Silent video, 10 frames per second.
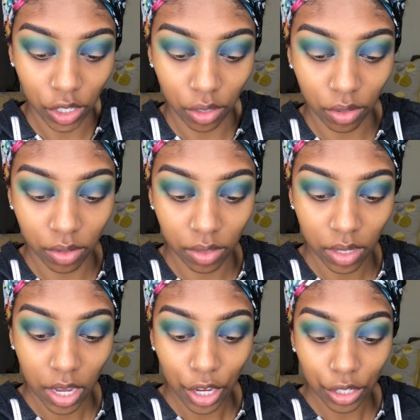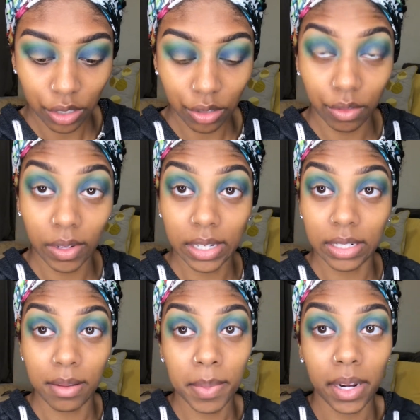to use to
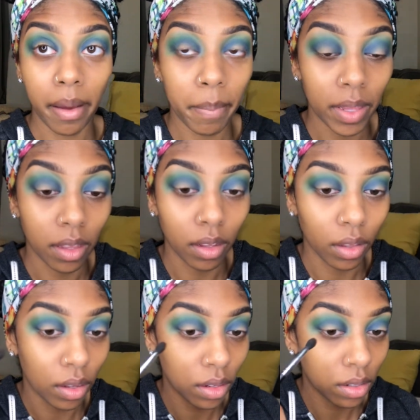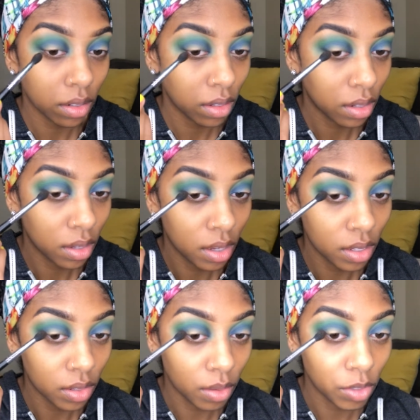deepen up the look.
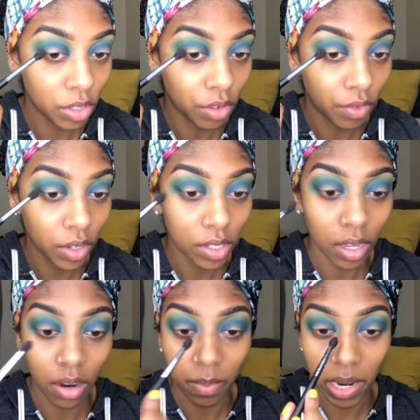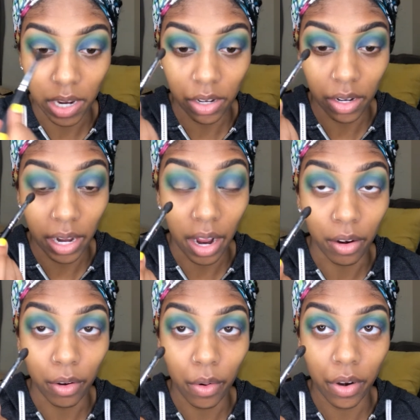So I'm just going to focus that on my inner and
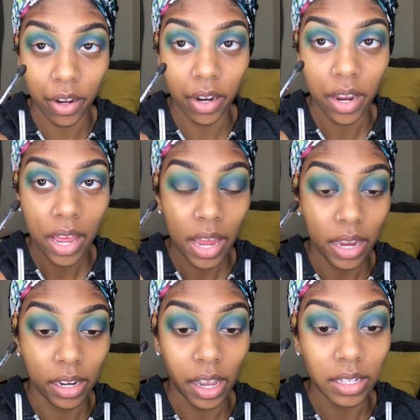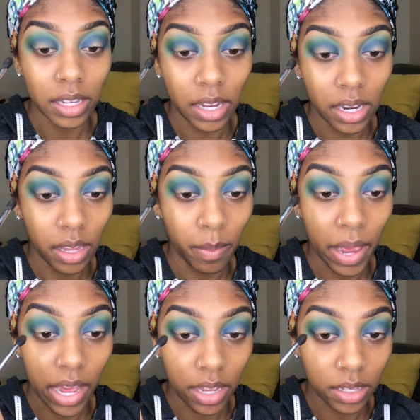outer corner and not taking it
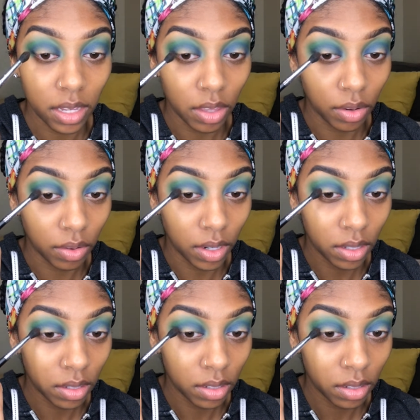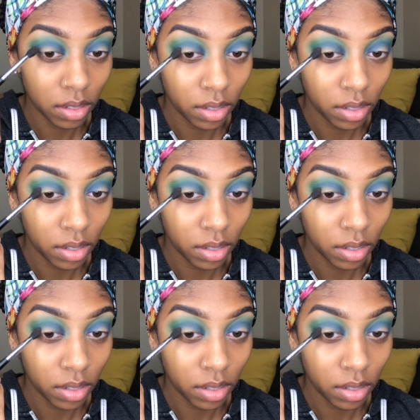past the crease.